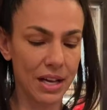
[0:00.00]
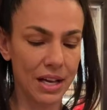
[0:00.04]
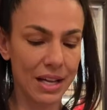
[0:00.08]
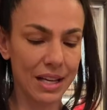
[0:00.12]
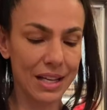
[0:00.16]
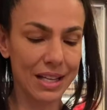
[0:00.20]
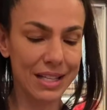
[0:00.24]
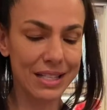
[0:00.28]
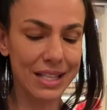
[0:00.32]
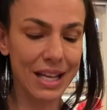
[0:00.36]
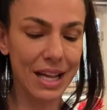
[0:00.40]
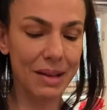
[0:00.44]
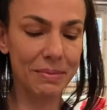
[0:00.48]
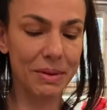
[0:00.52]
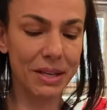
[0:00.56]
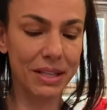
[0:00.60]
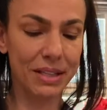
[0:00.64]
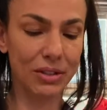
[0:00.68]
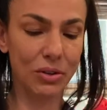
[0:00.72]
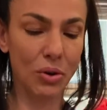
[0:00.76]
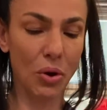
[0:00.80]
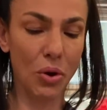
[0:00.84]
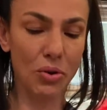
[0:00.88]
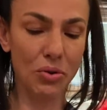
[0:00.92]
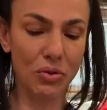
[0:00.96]
Let's not
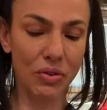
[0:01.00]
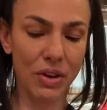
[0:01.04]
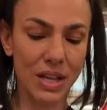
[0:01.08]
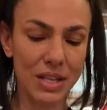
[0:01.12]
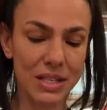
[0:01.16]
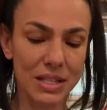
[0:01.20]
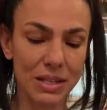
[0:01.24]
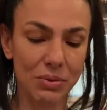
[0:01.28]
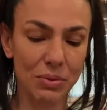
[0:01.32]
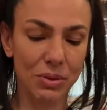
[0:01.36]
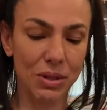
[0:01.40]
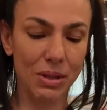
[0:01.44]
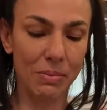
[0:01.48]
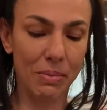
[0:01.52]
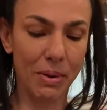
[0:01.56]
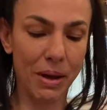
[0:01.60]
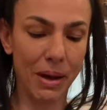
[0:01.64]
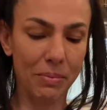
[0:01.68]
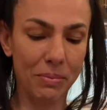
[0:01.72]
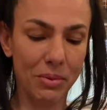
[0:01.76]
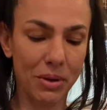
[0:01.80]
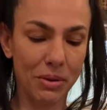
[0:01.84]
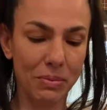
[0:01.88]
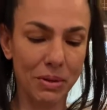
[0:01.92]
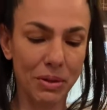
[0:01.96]
go crazy with the
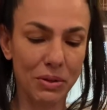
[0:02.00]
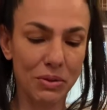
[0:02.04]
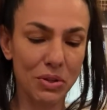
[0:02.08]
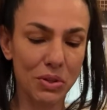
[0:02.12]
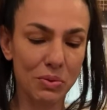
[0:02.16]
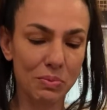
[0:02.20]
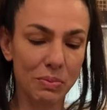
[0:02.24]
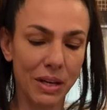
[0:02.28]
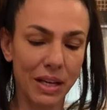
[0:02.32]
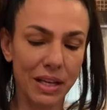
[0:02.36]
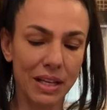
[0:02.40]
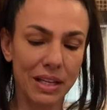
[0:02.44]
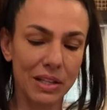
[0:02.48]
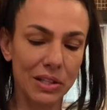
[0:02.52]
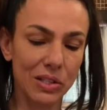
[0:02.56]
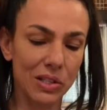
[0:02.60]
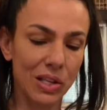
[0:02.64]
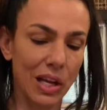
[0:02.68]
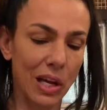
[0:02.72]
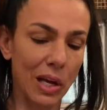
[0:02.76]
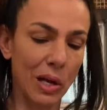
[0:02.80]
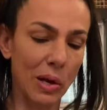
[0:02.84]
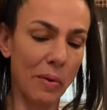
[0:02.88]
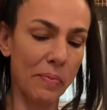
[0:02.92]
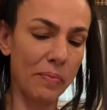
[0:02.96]
pepper because Mike is
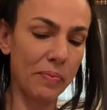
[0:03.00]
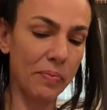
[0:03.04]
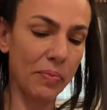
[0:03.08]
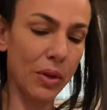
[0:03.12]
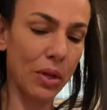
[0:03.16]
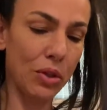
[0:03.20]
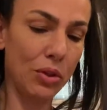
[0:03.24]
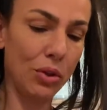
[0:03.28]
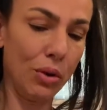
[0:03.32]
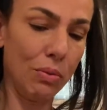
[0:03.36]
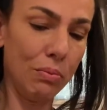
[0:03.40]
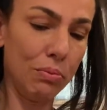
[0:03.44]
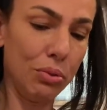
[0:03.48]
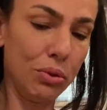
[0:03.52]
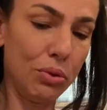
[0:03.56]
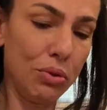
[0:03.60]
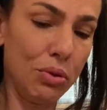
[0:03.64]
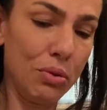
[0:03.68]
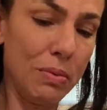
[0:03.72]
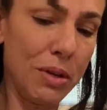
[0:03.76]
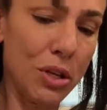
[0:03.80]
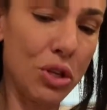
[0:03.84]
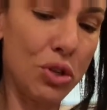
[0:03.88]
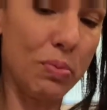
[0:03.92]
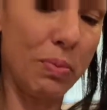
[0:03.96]
like, don't put too much